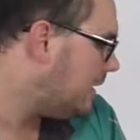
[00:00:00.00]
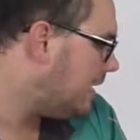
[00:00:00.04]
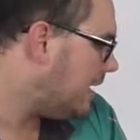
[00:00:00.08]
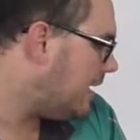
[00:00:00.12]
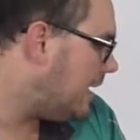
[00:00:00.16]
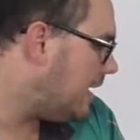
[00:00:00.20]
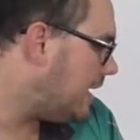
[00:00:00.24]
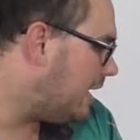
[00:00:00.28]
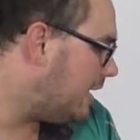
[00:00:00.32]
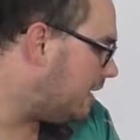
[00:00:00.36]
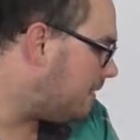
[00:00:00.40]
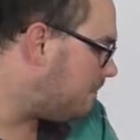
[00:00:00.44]

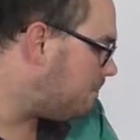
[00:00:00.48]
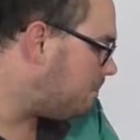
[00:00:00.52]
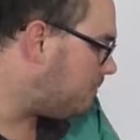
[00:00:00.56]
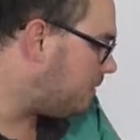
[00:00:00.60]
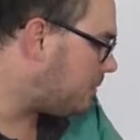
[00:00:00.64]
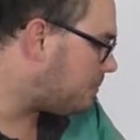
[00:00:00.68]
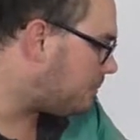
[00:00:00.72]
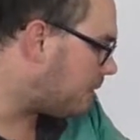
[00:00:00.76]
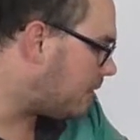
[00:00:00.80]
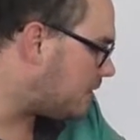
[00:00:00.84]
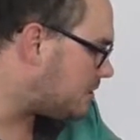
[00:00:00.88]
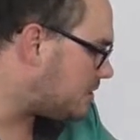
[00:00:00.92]
Uh,
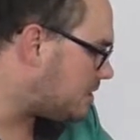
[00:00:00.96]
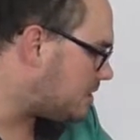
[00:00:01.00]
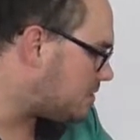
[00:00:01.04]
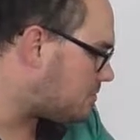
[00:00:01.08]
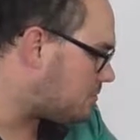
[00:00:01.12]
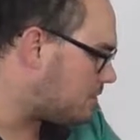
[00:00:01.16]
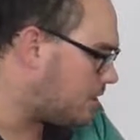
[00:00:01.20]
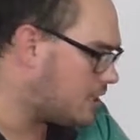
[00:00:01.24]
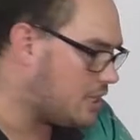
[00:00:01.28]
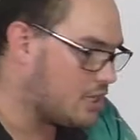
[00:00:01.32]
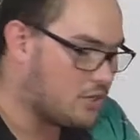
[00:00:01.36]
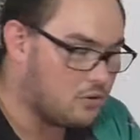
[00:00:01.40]
the
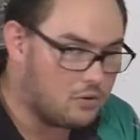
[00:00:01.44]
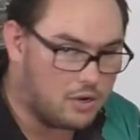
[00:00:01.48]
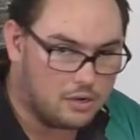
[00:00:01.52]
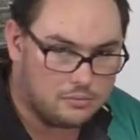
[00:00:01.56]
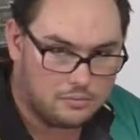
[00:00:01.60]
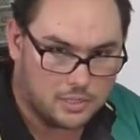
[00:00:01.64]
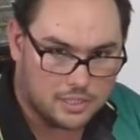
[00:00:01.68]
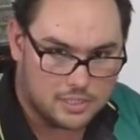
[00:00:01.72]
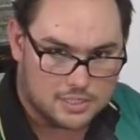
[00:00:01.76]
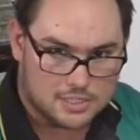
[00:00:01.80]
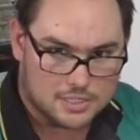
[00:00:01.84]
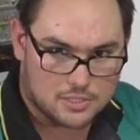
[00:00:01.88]
processor I know
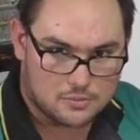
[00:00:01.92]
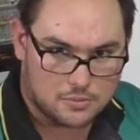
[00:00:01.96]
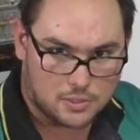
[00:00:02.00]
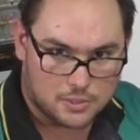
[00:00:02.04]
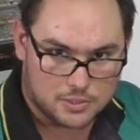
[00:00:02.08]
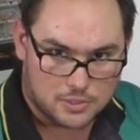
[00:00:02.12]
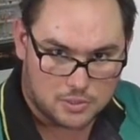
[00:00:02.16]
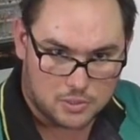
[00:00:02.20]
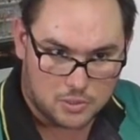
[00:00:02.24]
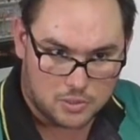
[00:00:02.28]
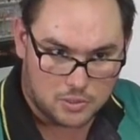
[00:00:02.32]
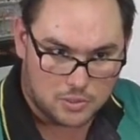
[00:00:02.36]
quite well, it's
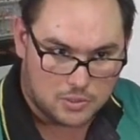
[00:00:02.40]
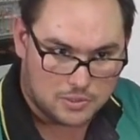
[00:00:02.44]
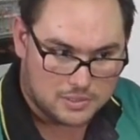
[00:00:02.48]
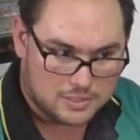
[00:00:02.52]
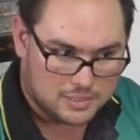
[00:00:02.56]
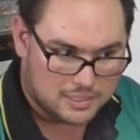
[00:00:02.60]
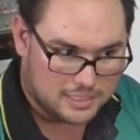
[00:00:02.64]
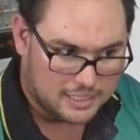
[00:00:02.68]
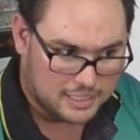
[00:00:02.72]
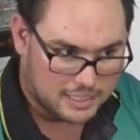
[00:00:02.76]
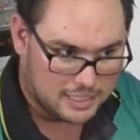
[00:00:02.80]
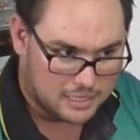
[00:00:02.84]
quad
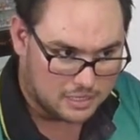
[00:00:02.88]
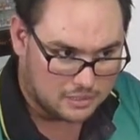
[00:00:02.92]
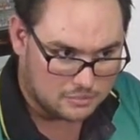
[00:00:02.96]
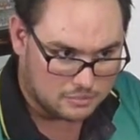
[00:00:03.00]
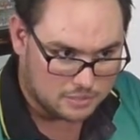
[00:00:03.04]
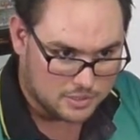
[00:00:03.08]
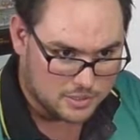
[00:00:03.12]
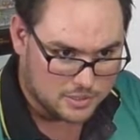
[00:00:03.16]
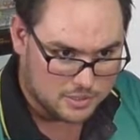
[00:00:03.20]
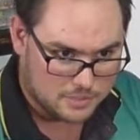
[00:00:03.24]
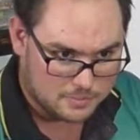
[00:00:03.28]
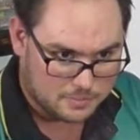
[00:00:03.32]
core, uh,
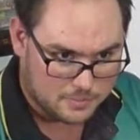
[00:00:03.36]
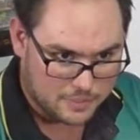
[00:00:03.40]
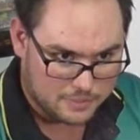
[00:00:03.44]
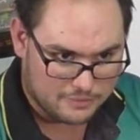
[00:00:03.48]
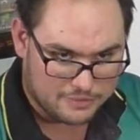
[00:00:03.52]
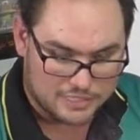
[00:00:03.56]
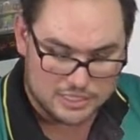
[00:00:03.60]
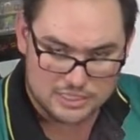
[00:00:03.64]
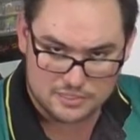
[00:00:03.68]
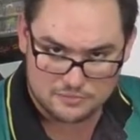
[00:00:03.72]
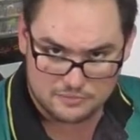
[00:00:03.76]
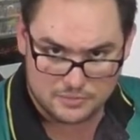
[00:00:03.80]
was
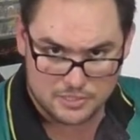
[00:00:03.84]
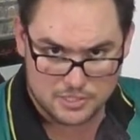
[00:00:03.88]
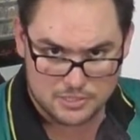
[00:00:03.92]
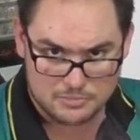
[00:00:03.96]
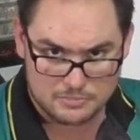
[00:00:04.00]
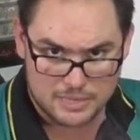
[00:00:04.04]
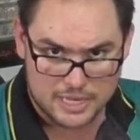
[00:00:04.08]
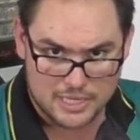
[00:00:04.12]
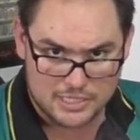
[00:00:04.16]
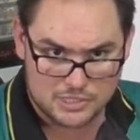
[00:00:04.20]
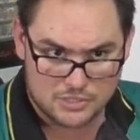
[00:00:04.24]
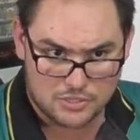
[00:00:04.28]
pretty much the
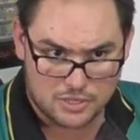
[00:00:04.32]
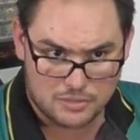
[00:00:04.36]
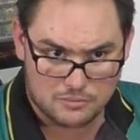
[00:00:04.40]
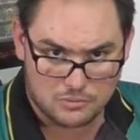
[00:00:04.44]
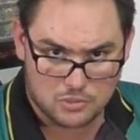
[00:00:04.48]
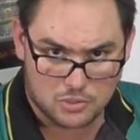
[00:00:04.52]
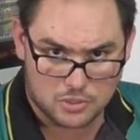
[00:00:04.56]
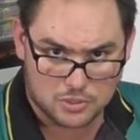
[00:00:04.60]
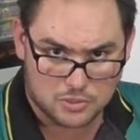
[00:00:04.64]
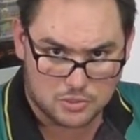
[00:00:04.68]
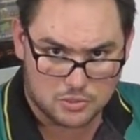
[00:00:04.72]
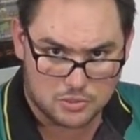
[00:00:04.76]
first
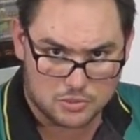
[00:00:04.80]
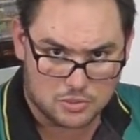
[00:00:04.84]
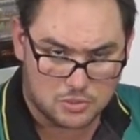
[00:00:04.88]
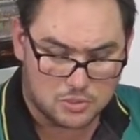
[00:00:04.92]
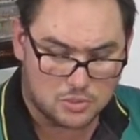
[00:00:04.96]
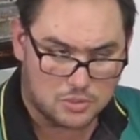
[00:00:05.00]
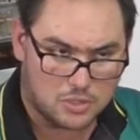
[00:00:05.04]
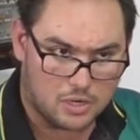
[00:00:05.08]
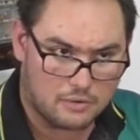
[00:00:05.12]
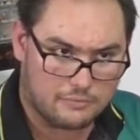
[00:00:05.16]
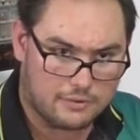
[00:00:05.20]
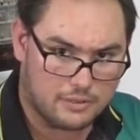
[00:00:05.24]
mainstream quad
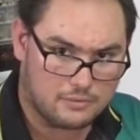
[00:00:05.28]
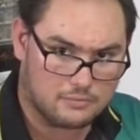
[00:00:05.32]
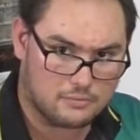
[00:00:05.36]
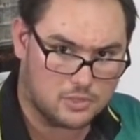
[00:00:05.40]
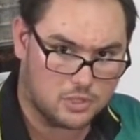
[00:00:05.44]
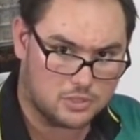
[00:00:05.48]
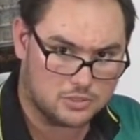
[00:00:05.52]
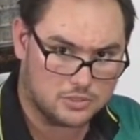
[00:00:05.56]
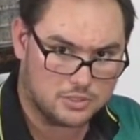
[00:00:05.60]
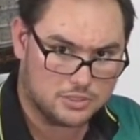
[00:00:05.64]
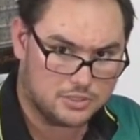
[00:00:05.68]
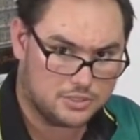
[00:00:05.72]
core. I've
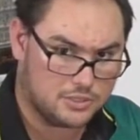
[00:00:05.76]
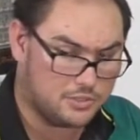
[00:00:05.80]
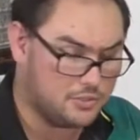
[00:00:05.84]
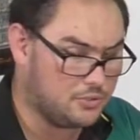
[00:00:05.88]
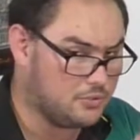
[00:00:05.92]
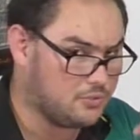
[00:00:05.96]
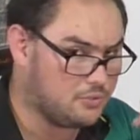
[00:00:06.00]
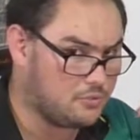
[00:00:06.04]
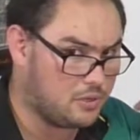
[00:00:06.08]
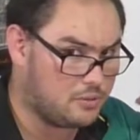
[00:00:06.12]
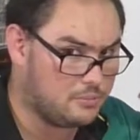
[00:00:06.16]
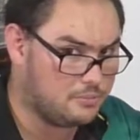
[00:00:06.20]
overclocked it
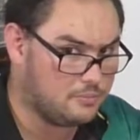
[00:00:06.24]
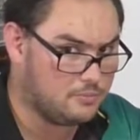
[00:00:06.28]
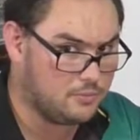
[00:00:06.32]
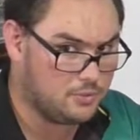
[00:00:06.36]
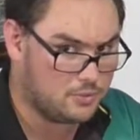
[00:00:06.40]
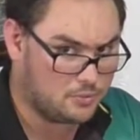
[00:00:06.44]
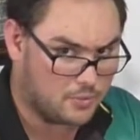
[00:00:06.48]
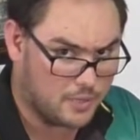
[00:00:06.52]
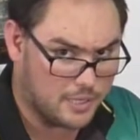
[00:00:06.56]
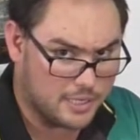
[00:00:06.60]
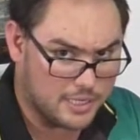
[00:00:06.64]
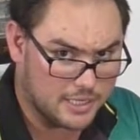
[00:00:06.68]
to three,
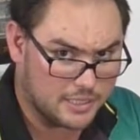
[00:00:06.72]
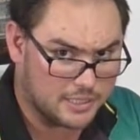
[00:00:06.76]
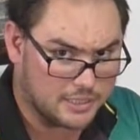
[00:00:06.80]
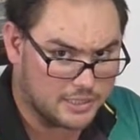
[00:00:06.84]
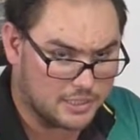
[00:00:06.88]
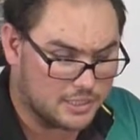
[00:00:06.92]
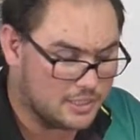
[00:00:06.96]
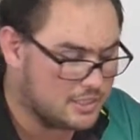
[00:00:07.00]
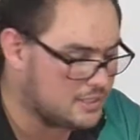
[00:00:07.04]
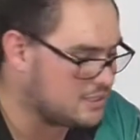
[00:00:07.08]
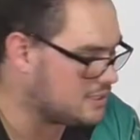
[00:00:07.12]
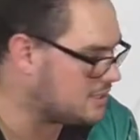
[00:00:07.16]
three
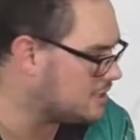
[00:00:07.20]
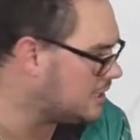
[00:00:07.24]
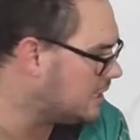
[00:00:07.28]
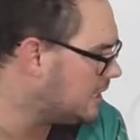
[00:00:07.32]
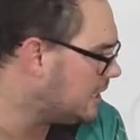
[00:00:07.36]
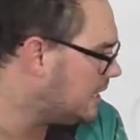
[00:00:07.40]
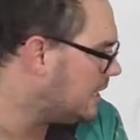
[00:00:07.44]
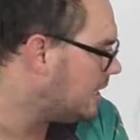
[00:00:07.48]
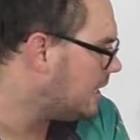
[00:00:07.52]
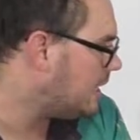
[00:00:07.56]
gigahertz.